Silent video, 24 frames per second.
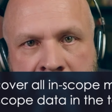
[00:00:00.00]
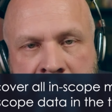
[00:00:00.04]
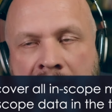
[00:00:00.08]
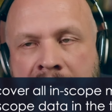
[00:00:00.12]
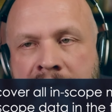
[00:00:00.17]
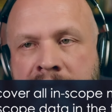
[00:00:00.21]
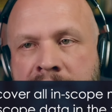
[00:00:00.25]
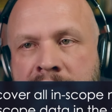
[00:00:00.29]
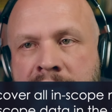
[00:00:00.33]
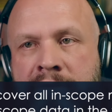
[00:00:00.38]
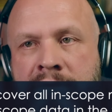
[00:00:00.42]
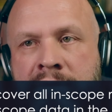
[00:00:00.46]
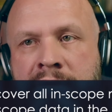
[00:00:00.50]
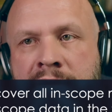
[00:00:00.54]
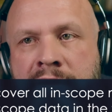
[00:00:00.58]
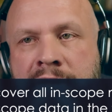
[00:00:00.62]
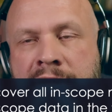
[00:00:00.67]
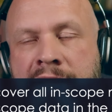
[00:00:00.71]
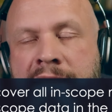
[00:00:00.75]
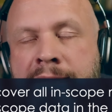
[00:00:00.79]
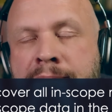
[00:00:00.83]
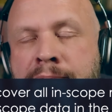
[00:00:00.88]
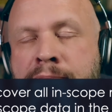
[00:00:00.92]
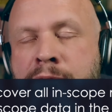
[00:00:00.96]
And
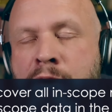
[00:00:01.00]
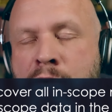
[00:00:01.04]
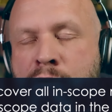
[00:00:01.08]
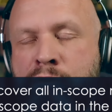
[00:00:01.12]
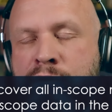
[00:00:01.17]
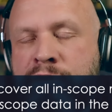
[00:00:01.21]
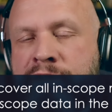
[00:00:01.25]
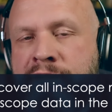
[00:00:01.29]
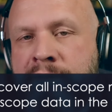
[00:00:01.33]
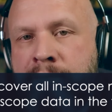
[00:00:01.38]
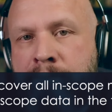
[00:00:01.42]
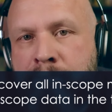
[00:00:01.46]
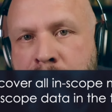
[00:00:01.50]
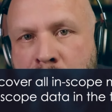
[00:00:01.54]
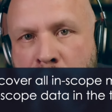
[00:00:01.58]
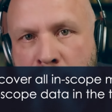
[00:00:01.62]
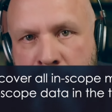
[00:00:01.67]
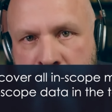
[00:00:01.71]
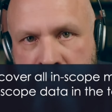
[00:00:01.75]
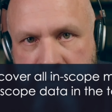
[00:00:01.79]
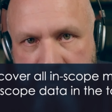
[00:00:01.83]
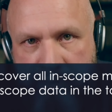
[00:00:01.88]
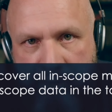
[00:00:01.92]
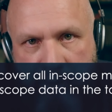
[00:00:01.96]
the most
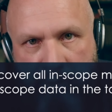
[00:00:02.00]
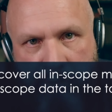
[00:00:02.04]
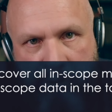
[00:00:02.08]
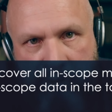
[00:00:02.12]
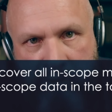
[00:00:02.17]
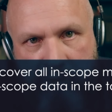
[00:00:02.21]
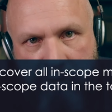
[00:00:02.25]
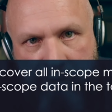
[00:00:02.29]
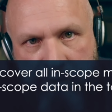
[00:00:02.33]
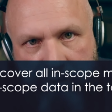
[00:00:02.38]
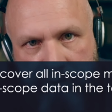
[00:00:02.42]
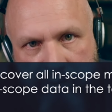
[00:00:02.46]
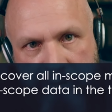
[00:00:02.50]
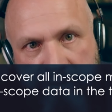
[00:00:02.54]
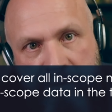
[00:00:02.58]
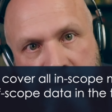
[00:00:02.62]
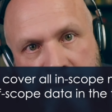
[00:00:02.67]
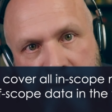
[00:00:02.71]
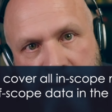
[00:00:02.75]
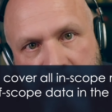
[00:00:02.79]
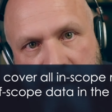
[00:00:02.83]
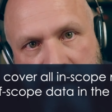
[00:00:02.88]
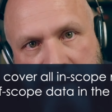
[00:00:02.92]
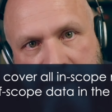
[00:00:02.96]
important question
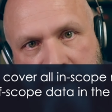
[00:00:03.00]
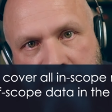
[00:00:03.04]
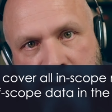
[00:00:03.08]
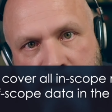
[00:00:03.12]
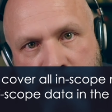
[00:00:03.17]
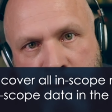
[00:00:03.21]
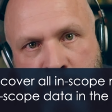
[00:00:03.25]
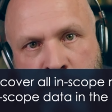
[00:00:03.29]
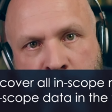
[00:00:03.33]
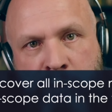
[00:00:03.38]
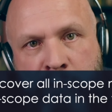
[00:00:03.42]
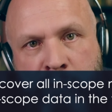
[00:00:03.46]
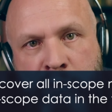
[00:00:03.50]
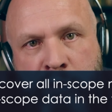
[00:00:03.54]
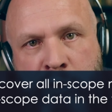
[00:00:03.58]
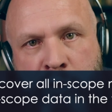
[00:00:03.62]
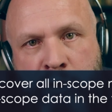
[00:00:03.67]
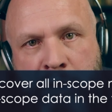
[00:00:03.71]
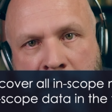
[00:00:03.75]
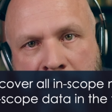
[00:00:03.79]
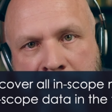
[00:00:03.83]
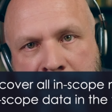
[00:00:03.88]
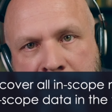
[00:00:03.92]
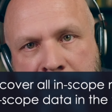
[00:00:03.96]
is, do you
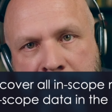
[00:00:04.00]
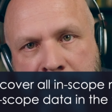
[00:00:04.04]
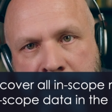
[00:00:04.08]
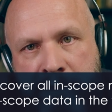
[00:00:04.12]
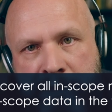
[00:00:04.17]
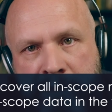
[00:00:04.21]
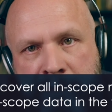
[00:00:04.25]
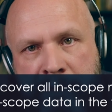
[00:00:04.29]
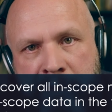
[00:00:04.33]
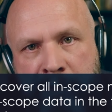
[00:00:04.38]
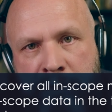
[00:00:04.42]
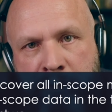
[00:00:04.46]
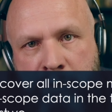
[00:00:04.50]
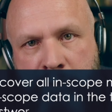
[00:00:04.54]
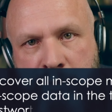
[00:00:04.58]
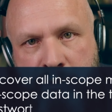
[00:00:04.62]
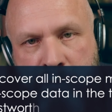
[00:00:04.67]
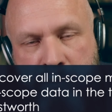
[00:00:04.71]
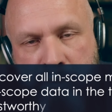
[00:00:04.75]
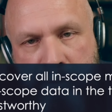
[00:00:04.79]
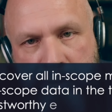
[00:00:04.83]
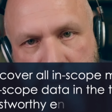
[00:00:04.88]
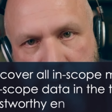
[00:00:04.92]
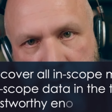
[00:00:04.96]
trust the tool?
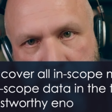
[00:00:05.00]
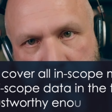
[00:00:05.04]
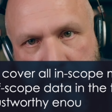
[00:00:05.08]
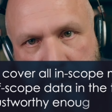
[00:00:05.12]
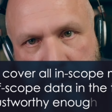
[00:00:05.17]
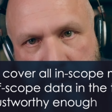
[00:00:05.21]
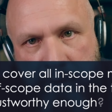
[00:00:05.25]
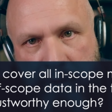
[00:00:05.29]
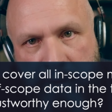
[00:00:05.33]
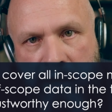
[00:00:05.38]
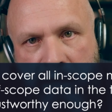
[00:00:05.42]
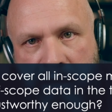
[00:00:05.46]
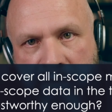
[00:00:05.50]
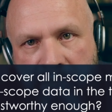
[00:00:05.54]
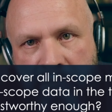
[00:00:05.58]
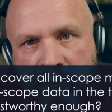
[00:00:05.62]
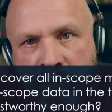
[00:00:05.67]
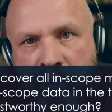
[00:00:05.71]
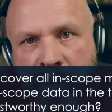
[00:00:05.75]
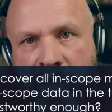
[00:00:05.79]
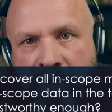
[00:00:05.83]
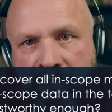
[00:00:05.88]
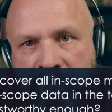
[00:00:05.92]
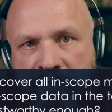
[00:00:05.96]
If
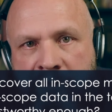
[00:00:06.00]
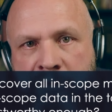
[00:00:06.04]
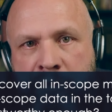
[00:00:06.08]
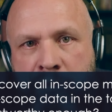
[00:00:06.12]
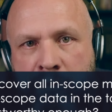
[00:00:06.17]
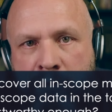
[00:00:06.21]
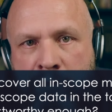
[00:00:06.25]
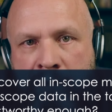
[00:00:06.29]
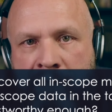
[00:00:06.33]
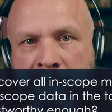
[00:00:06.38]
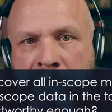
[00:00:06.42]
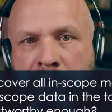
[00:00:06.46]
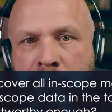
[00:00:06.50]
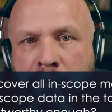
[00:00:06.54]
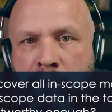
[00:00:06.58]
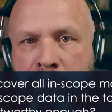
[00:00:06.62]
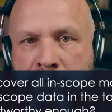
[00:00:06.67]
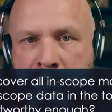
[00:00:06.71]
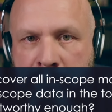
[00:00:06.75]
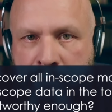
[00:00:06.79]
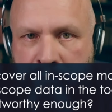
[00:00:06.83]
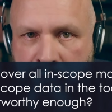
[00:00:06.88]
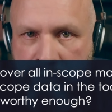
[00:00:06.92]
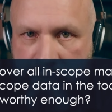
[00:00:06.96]
you have a tool like
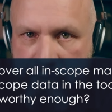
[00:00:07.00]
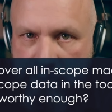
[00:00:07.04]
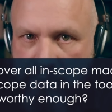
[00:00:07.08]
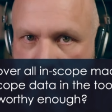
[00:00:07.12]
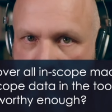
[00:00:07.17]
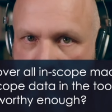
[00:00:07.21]
Octopus,